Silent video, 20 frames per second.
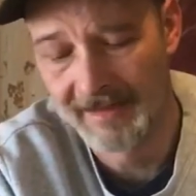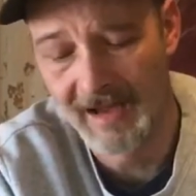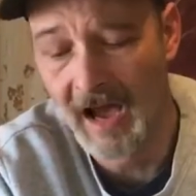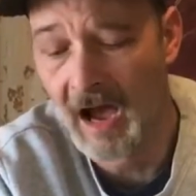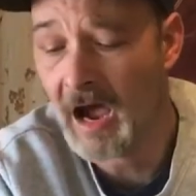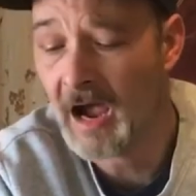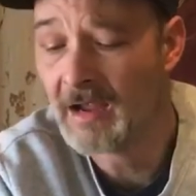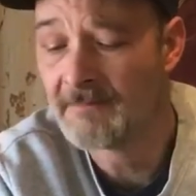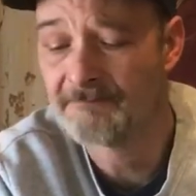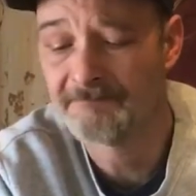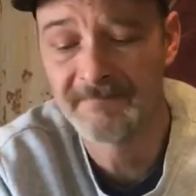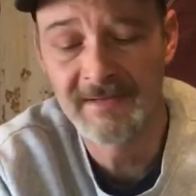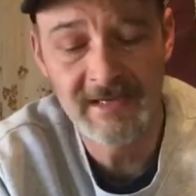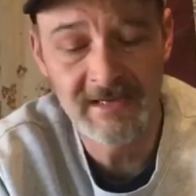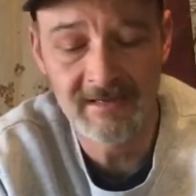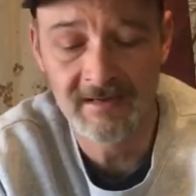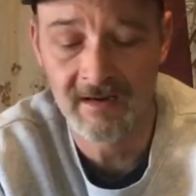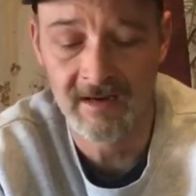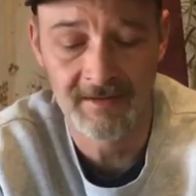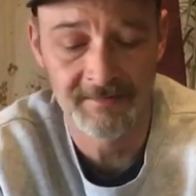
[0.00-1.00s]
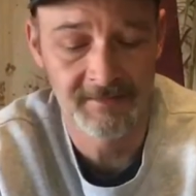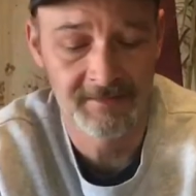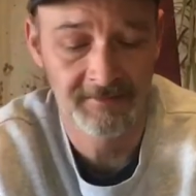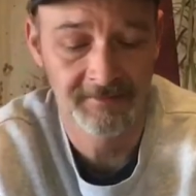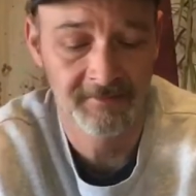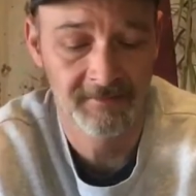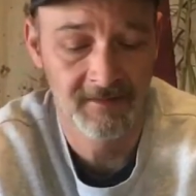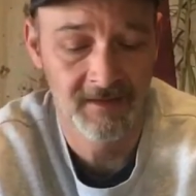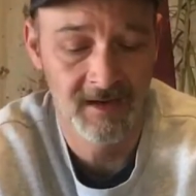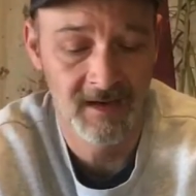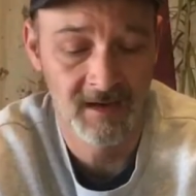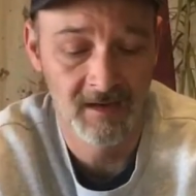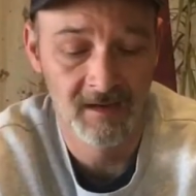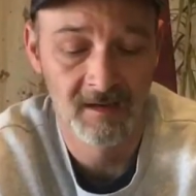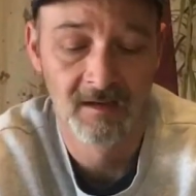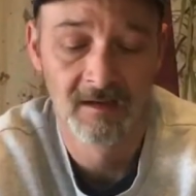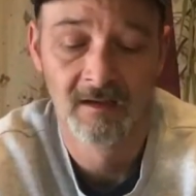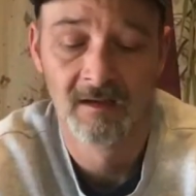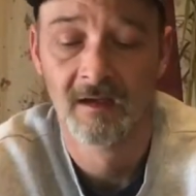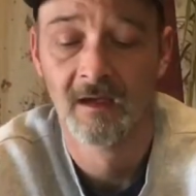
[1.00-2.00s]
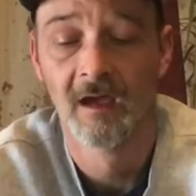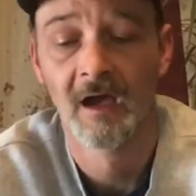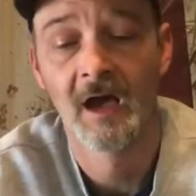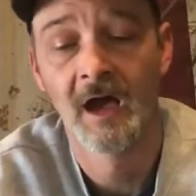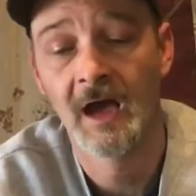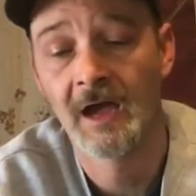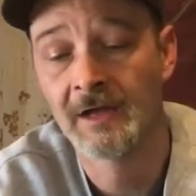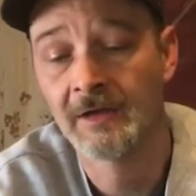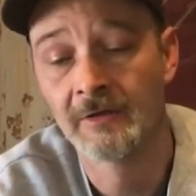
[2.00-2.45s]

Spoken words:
I beat on this thing. I